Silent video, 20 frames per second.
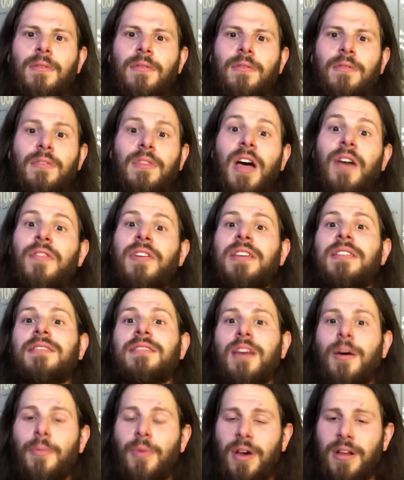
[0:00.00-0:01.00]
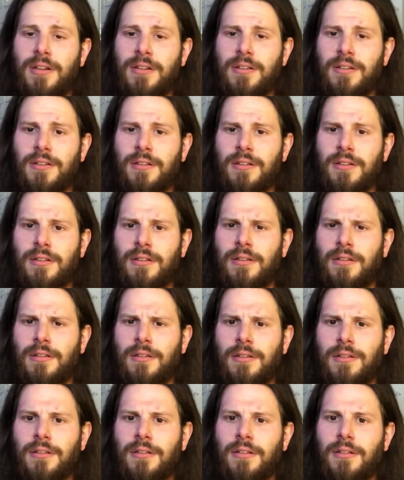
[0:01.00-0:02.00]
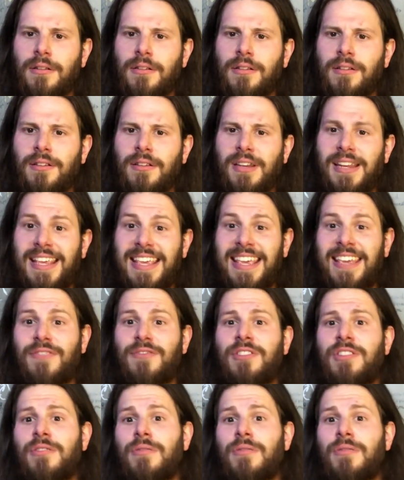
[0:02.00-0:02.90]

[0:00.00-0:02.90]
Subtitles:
Loving someone gives